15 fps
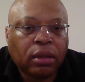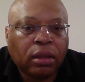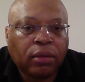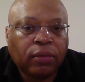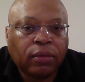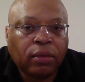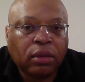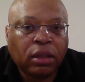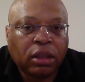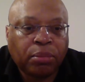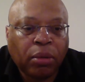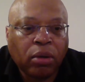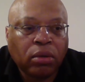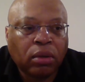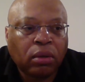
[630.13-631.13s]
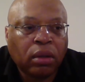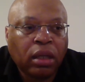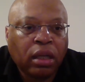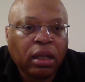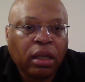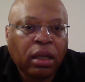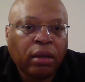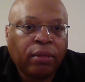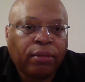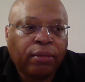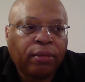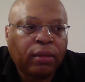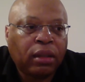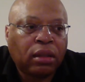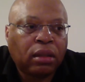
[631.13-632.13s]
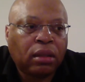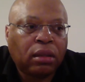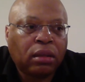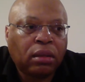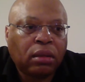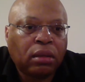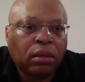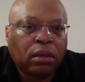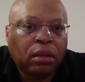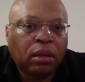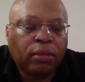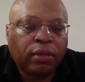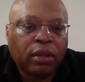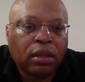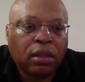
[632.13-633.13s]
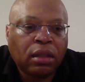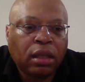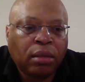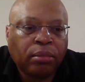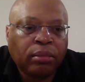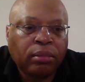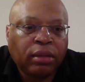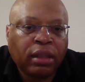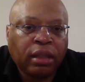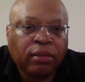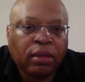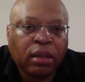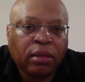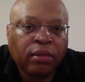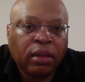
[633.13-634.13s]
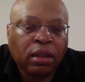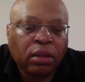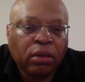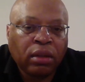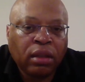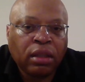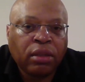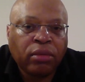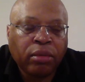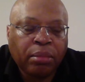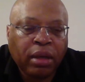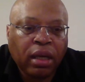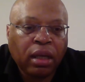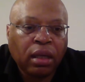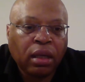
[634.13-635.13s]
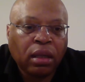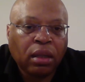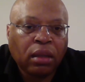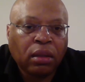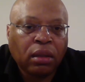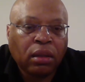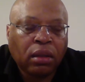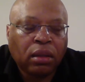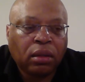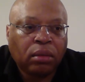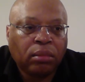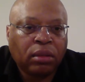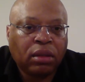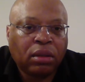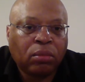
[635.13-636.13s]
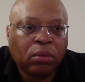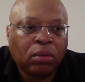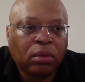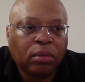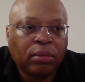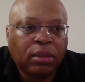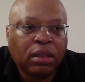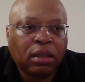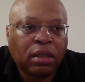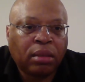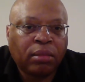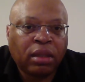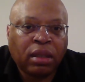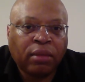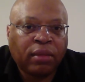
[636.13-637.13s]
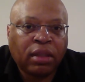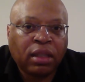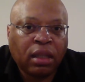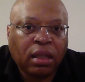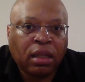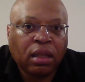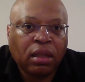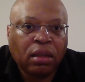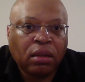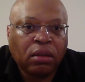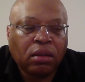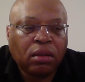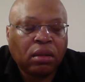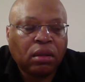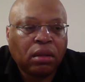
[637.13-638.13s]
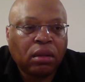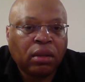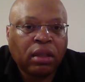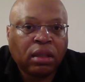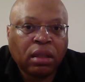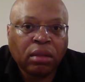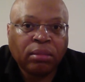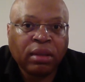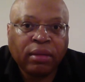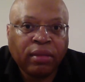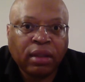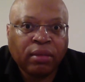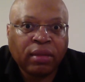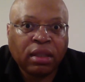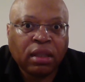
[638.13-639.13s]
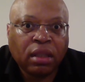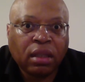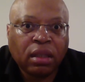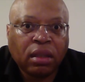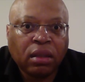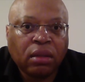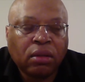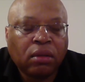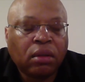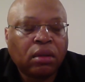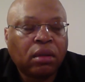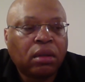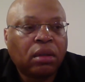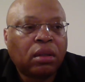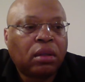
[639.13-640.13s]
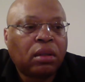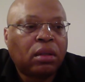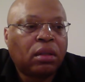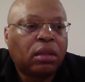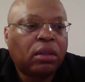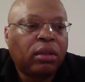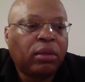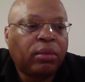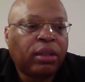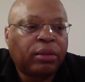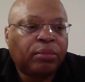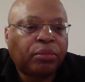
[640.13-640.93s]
for disposal if it's safe to live in and not in disrepair? Mr. Sumner never said that. At least I don't believe he never said that. So anyway,